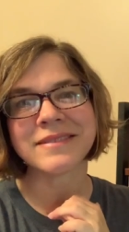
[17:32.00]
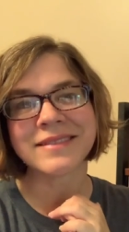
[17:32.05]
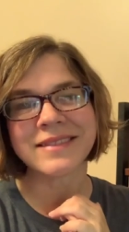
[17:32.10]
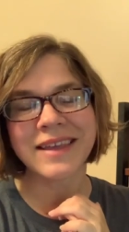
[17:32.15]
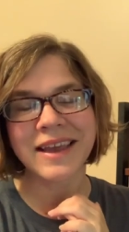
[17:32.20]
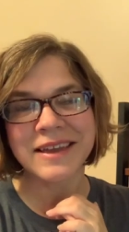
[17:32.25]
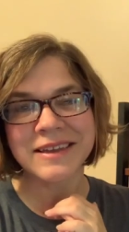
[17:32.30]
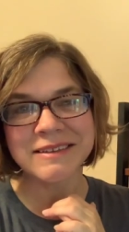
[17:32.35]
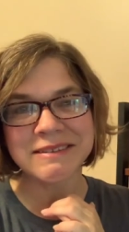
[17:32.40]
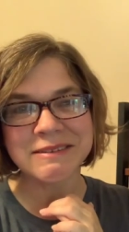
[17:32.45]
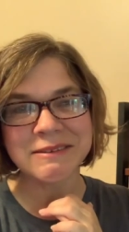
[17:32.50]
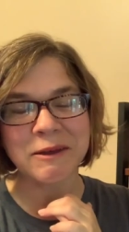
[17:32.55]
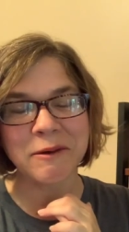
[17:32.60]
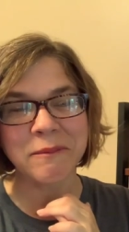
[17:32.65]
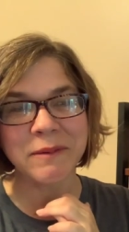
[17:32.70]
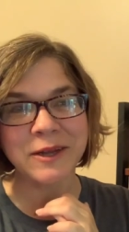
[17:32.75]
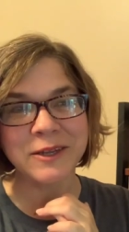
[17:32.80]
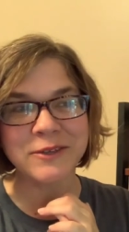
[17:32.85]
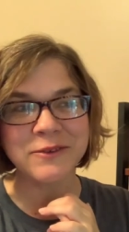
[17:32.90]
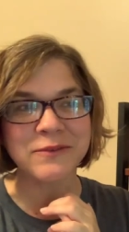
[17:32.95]
Thanks so
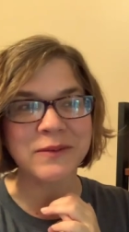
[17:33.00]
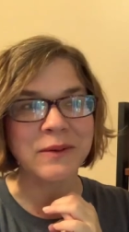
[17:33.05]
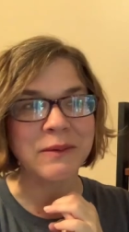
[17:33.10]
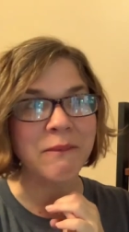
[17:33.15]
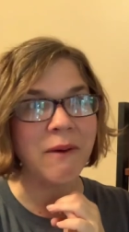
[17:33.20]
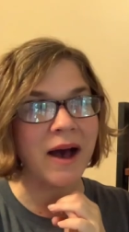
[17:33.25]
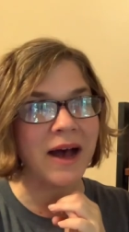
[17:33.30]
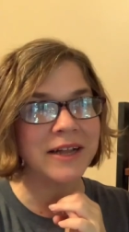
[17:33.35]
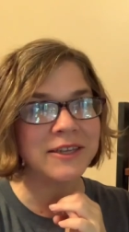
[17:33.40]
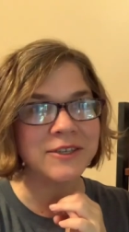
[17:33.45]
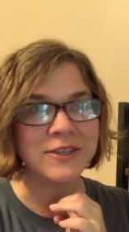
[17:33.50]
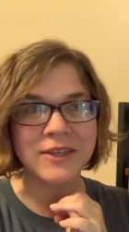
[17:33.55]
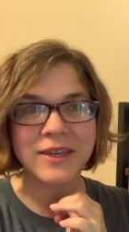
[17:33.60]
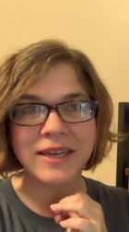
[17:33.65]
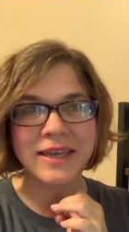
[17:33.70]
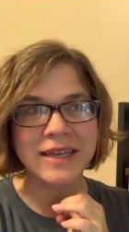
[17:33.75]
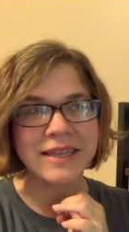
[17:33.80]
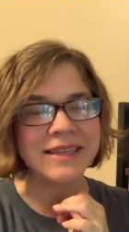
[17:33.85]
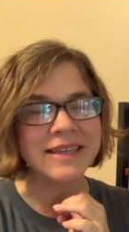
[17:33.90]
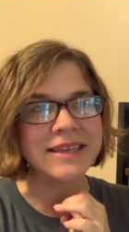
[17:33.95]
much for
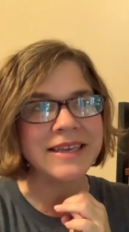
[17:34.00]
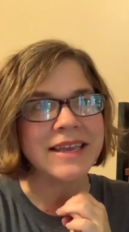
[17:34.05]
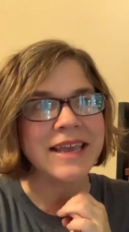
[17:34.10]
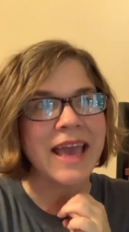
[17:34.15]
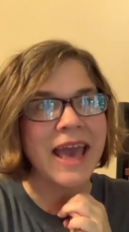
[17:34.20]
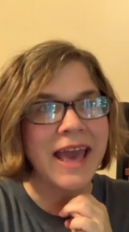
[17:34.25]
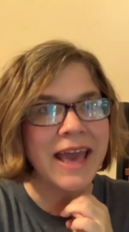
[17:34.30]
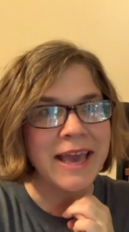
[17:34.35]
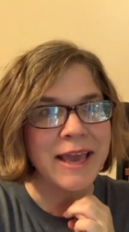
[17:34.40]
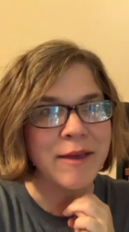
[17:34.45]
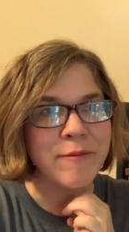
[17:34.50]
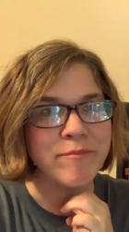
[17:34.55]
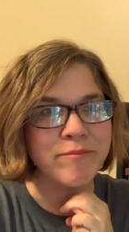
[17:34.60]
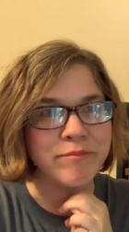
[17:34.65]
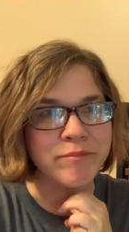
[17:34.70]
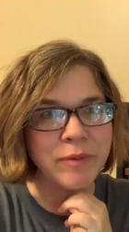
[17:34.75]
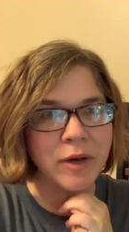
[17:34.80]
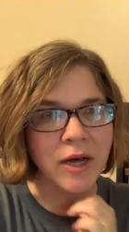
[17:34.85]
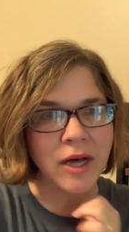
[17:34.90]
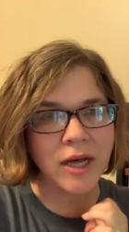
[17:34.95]
watching and yay
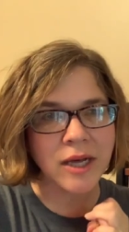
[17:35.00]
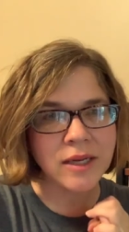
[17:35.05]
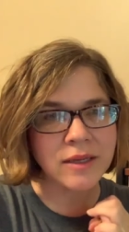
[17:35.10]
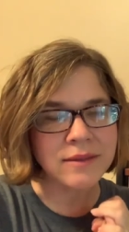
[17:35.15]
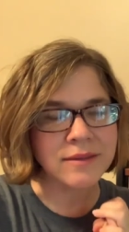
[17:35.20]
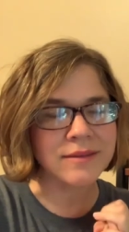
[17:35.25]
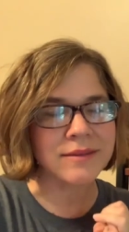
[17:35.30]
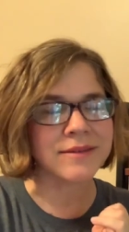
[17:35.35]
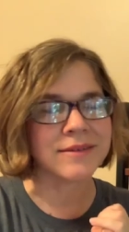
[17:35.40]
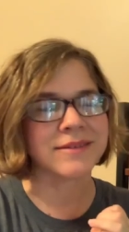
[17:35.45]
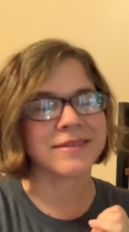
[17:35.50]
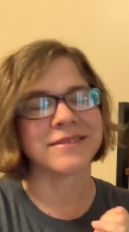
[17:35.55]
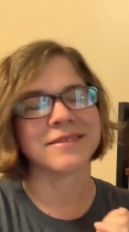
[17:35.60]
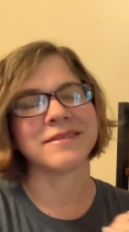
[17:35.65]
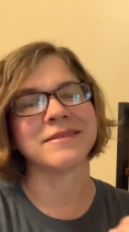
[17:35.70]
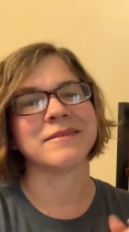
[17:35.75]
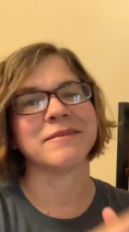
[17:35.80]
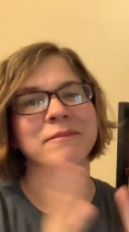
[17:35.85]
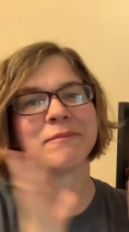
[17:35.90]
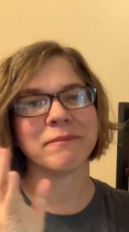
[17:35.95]
books!
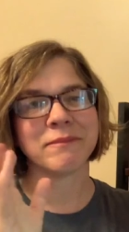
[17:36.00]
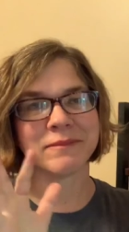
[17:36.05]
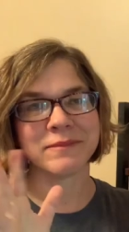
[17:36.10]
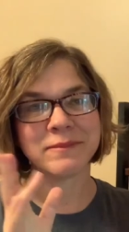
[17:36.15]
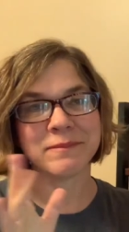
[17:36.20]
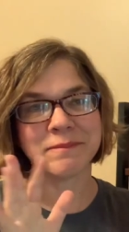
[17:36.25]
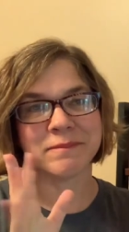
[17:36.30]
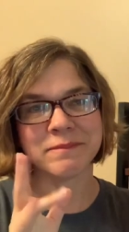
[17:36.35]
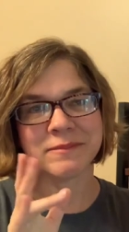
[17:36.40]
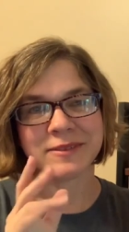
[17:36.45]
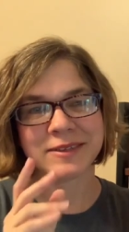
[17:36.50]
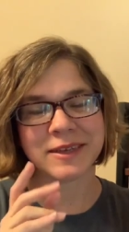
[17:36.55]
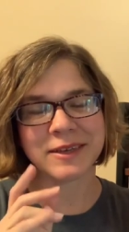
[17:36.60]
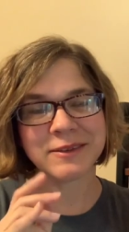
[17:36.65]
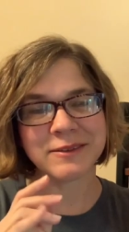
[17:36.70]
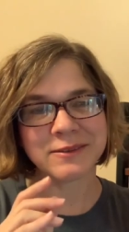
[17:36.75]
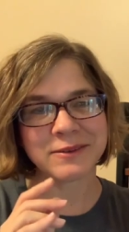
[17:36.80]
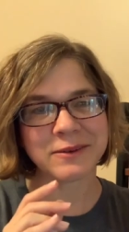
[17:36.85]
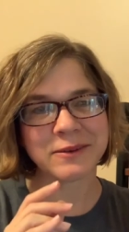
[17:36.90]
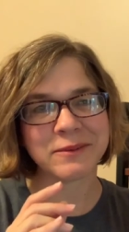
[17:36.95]
See
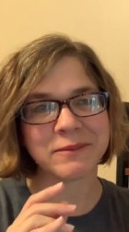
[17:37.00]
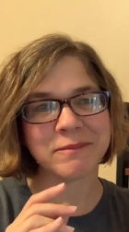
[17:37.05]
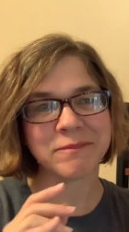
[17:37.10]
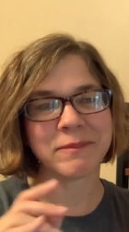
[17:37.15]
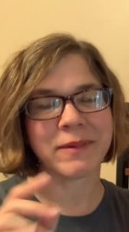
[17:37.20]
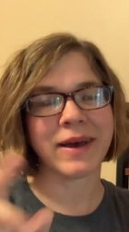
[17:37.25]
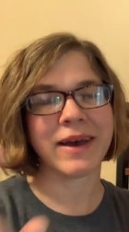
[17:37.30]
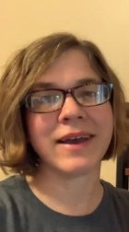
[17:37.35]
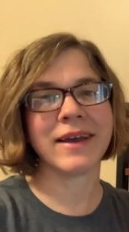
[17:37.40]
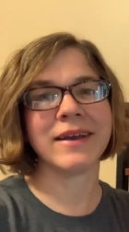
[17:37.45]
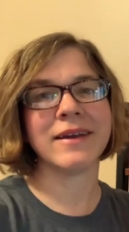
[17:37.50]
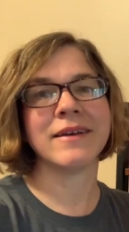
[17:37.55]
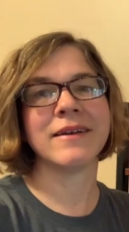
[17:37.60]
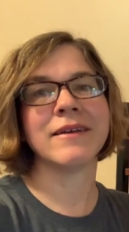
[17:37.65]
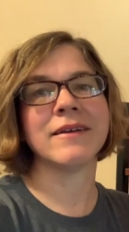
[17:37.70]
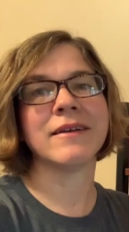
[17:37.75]
you soon. Bye.